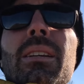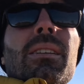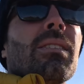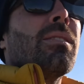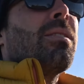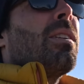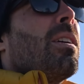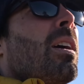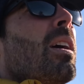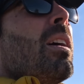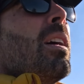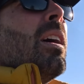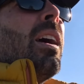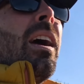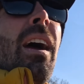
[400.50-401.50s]
is
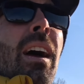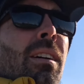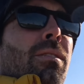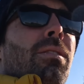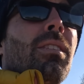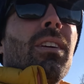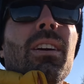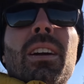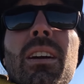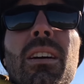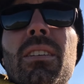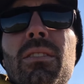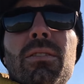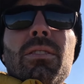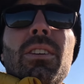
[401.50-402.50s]

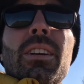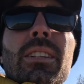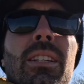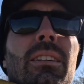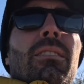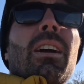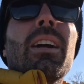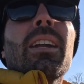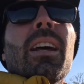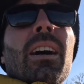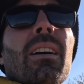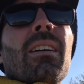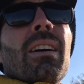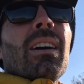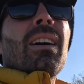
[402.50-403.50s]
effing freezing right
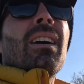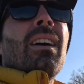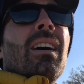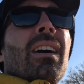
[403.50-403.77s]
now.